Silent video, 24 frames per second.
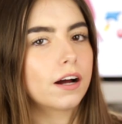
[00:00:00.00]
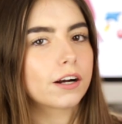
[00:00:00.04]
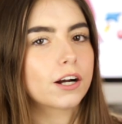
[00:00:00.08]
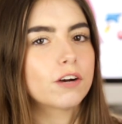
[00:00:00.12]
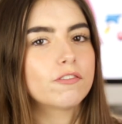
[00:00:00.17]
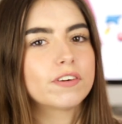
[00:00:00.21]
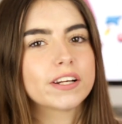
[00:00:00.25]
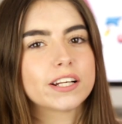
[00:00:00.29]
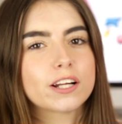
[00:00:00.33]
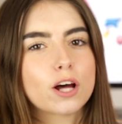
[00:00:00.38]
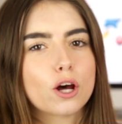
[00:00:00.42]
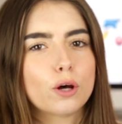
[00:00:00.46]
I don't
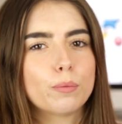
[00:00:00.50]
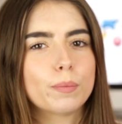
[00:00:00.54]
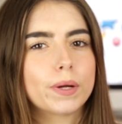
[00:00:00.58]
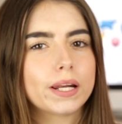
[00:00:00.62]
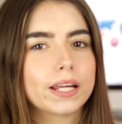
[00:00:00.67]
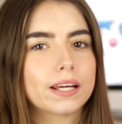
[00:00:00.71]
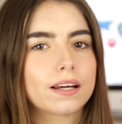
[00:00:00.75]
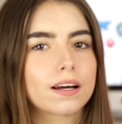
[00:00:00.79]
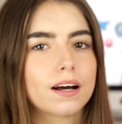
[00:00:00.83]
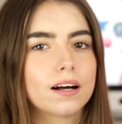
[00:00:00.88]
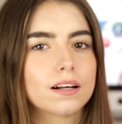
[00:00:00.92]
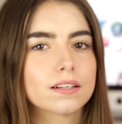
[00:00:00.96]
really know
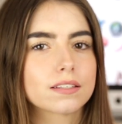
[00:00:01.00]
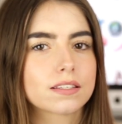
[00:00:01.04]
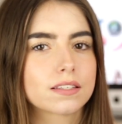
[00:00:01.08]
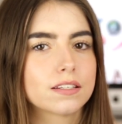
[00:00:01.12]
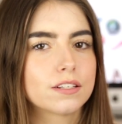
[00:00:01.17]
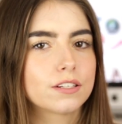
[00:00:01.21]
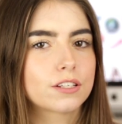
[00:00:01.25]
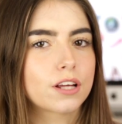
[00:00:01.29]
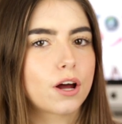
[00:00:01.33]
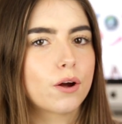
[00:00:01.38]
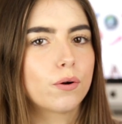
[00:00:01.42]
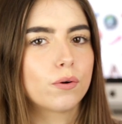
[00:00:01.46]
many girls
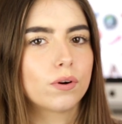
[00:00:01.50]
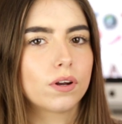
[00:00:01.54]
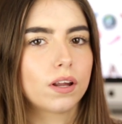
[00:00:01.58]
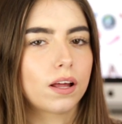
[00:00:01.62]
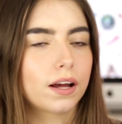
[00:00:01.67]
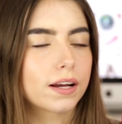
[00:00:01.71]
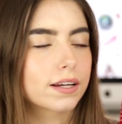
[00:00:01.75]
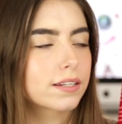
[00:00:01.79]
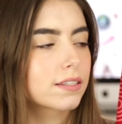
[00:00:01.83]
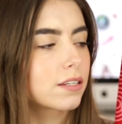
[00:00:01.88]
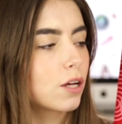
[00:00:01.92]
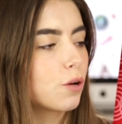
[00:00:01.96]
that don't
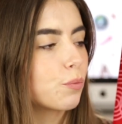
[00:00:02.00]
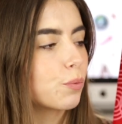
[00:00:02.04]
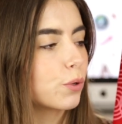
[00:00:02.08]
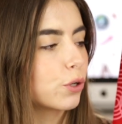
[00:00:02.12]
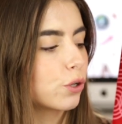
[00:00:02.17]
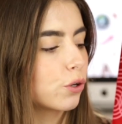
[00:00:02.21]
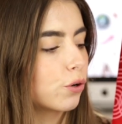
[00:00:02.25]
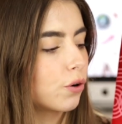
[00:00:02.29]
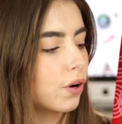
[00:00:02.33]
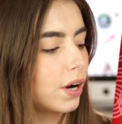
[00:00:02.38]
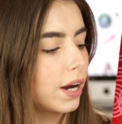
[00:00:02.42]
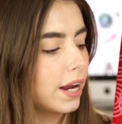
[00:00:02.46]
like Soap and
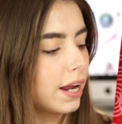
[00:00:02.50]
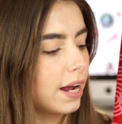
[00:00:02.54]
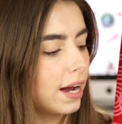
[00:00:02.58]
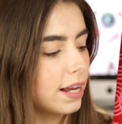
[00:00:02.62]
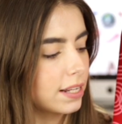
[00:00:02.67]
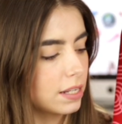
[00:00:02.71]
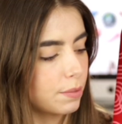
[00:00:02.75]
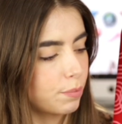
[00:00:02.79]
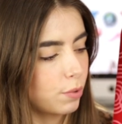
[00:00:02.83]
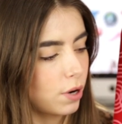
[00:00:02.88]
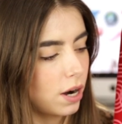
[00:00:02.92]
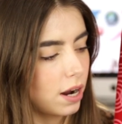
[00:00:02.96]
Glory
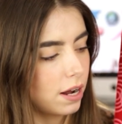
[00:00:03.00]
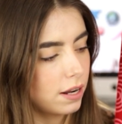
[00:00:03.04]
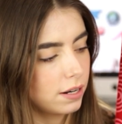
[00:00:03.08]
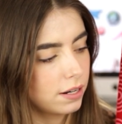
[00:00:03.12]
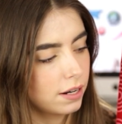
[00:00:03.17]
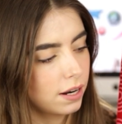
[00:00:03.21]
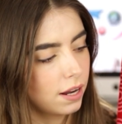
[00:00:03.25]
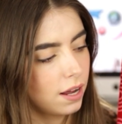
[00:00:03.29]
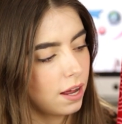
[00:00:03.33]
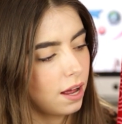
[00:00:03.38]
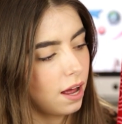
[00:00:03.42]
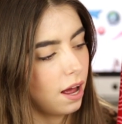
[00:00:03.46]
as a
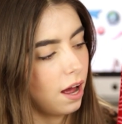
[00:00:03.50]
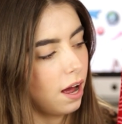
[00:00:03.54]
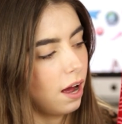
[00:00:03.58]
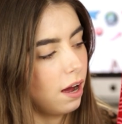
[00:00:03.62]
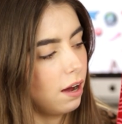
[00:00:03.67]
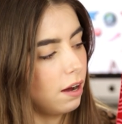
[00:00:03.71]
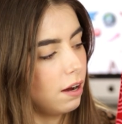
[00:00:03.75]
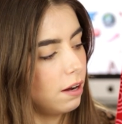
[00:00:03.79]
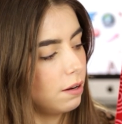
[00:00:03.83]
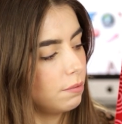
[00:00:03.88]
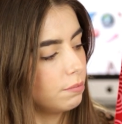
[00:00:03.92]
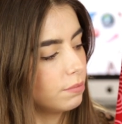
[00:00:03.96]
brand
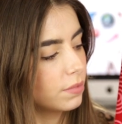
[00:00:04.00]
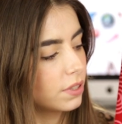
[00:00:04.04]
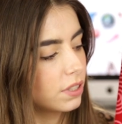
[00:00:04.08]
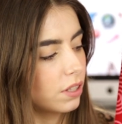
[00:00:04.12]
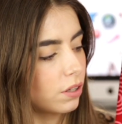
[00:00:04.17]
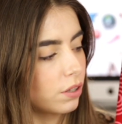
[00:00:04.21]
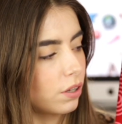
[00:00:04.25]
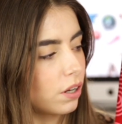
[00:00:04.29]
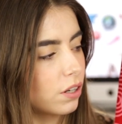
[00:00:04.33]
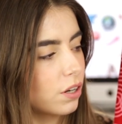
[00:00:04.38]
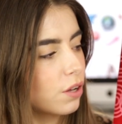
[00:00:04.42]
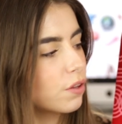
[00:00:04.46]
um, so
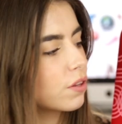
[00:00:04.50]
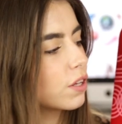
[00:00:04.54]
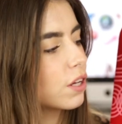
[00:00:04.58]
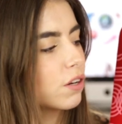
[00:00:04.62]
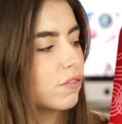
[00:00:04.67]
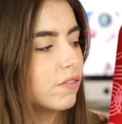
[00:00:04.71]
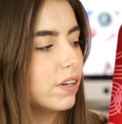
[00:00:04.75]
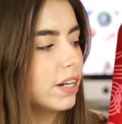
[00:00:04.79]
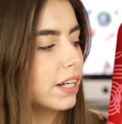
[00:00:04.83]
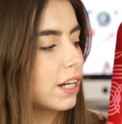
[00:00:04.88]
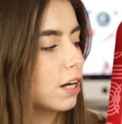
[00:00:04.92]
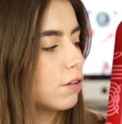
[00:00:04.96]
I don't think you
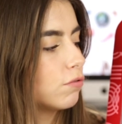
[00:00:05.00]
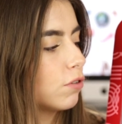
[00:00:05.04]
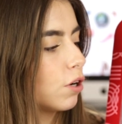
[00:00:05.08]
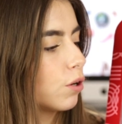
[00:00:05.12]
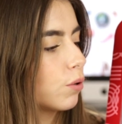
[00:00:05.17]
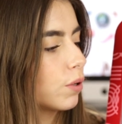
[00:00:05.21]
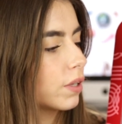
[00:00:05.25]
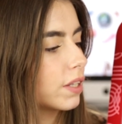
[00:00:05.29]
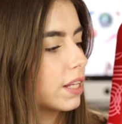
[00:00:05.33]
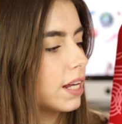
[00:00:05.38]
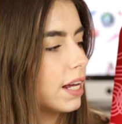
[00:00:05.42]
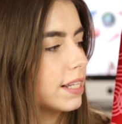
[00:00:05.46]
can really go
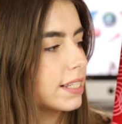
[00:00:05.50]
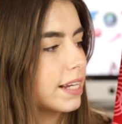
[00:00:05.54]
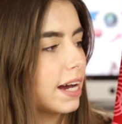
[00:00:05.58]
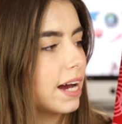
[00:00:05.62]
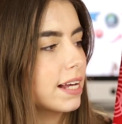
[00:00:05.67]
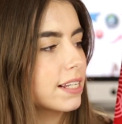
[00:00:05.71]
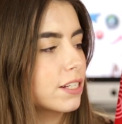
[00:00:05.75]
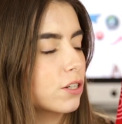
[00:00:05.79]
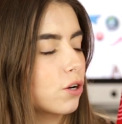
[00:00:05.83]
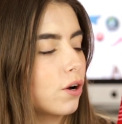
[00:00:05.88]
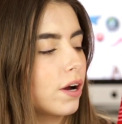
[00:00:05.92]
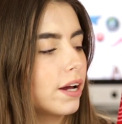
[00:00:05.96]
wrong with this. It
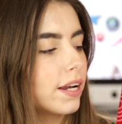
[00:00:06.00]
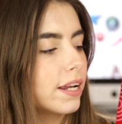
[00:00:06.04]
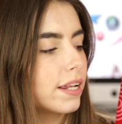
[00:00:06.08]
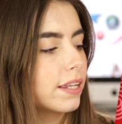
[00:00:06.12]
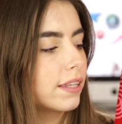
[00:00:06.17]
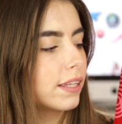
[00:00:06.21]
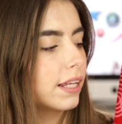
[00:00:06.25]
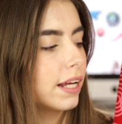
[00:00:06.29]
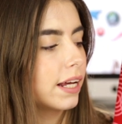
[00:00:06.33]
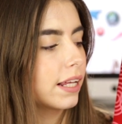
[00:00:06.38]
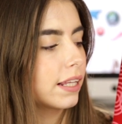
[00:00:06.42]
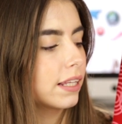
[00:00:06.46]
hasn't got
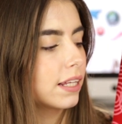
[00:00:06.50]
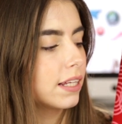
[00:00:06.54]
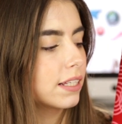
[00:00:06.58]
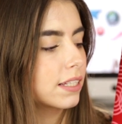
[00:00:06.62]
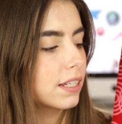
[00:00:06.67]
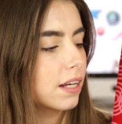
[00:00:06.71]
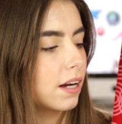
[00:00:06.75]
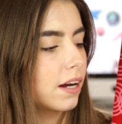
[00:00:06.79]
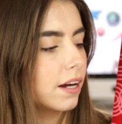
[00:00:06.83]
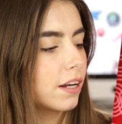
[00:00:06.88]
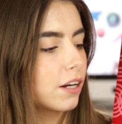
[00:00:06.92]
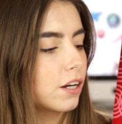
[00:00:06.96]
anything that's
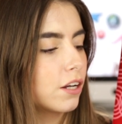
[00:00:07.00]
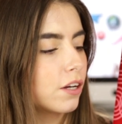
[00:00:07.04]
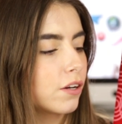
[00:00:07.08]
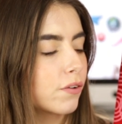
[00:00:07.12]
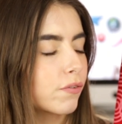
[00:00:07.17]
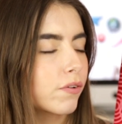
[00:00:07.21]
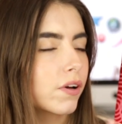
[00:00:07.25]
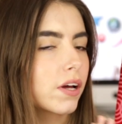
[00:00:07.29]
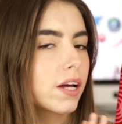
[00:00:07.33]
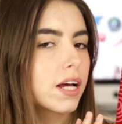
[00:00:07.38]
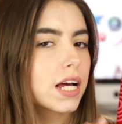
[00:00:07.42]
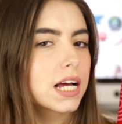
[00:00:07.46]
kind
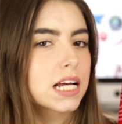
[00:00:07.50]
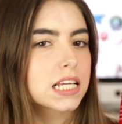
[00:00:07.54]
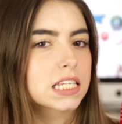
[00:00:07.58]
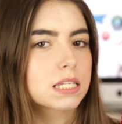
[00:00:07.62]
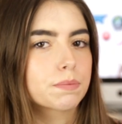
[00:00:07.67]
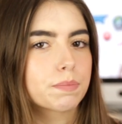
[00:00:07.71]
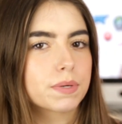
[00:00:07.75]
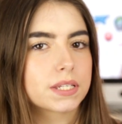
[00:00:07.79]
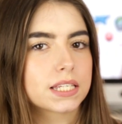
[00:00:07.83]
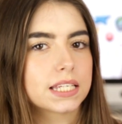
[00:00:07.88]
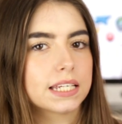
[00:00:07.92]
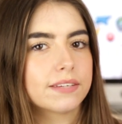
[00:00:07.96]
of
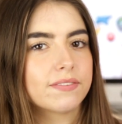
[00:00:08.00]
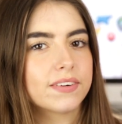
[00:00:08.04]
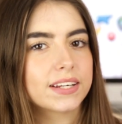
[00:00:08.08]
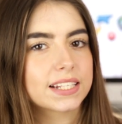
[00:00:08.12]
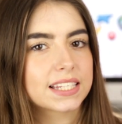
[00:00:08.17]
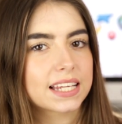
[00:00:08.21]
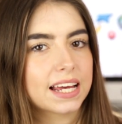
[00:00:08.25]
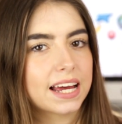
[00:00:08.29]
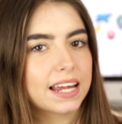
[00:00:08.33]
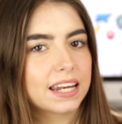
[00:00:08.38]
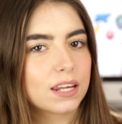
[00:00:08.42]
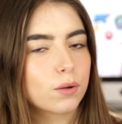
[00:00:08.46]
specific
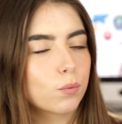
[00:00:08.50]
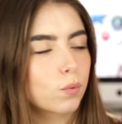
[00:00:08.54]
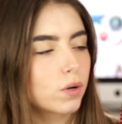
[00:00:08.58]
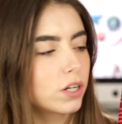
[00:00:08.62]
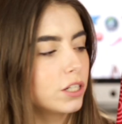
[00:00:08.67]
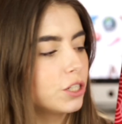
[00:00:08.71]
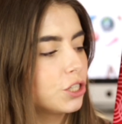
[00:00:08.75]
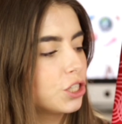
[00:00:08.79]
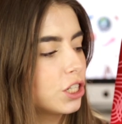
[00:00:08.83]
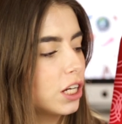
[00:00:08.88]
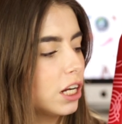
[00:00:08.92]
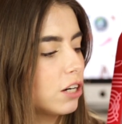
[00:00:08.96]
to anyone
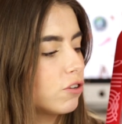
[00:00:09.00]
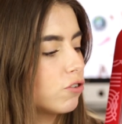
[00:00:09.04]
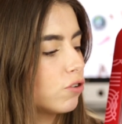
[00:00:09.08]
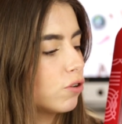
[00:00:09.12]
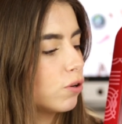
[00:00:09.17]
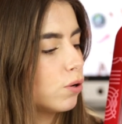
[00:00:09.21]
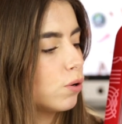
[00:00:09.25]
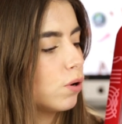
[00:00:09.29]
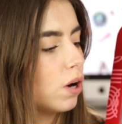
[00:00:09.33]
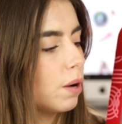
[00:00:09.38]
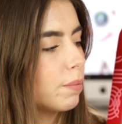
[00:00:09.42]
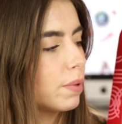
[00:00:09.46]
in
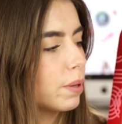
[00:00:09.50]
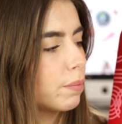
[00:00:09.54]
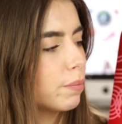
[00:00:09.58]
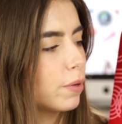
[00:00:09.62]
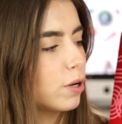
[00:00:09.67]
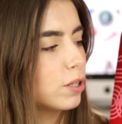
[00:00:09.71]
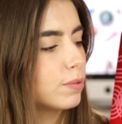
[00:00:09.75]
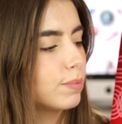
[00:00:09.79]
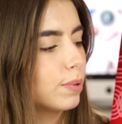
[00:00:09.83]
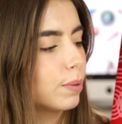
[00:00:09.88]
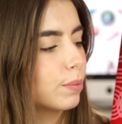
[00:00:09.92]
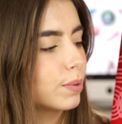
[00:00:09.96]
general. I mean,
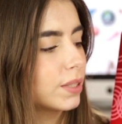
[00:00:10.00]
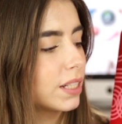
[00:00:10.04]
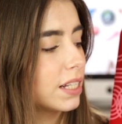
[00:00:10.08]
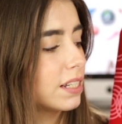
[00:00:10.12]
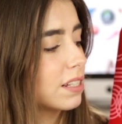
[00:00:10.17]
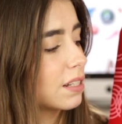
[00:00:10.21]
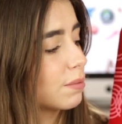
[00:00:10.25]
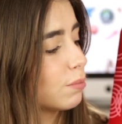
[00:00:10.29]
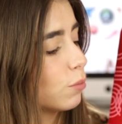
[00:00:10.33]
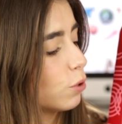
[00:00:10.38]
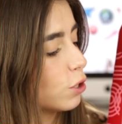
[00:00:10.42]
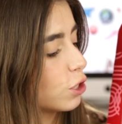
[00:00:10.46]
most people
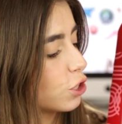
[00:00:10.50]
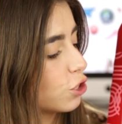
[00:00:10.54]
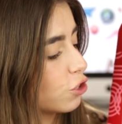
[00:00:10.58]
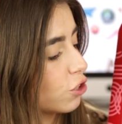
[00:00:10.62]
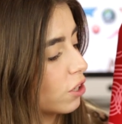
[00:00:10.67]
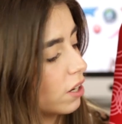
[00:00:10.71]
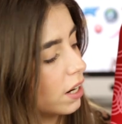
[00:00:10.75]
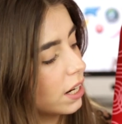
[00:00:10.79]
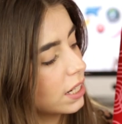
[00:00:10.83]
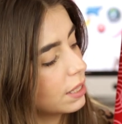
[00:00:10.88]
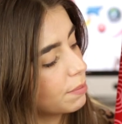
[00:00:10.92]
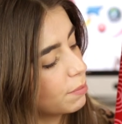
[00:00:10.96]
tend to
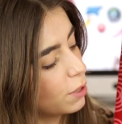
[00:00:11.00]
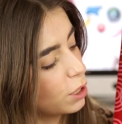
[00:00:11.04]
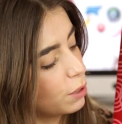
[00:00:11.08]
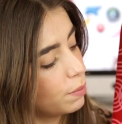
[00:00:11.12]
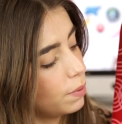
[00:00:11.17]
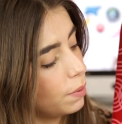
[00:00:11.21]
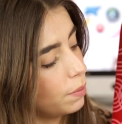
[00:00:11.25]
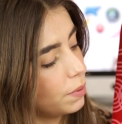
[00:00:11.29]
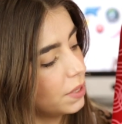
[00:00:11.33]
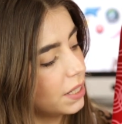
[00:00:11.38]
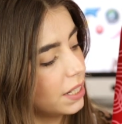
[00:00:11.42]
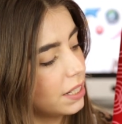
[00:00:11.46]
moisturise, most
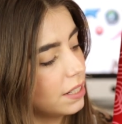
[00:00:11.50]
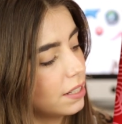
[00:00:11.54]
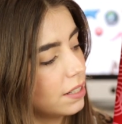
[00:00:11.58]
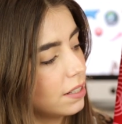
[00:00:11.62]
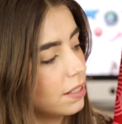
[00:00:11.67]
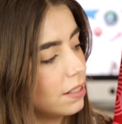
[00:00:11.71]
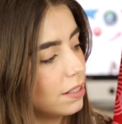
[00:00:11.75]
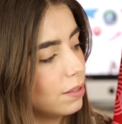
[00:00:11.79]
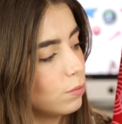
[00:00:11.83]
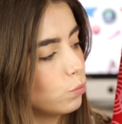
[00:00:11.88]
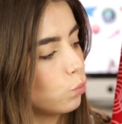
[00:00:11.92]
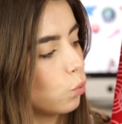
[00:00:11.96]
people tend
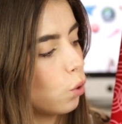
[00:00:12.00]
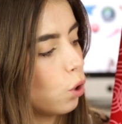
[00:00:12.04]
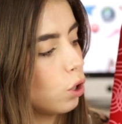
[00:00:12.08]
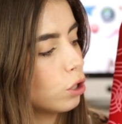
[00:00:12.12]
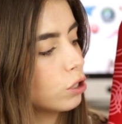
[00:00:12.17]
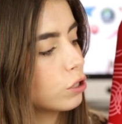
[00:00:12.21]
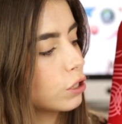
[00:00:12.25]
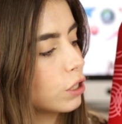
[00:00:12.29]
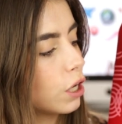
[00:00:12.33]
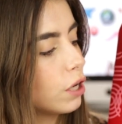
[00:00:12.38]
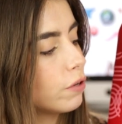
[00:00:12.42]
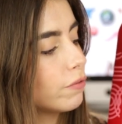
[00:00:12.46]
to
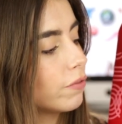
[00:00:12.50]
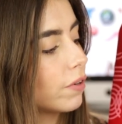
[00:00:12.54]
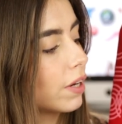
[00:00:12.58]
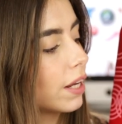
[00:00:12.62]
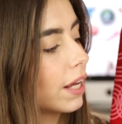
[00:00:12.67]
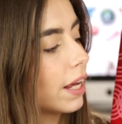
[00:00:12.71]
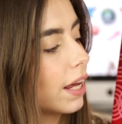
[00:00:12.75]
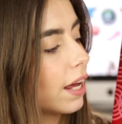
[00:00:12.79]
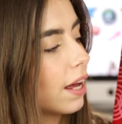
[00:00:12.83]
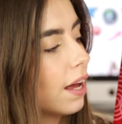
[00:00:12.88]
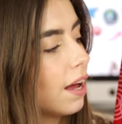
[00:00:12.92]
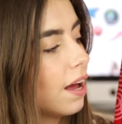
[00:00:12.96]
wash,
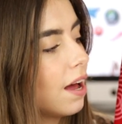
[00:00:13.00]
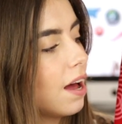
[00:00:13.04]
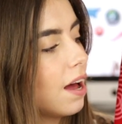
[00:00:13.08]
hopefully.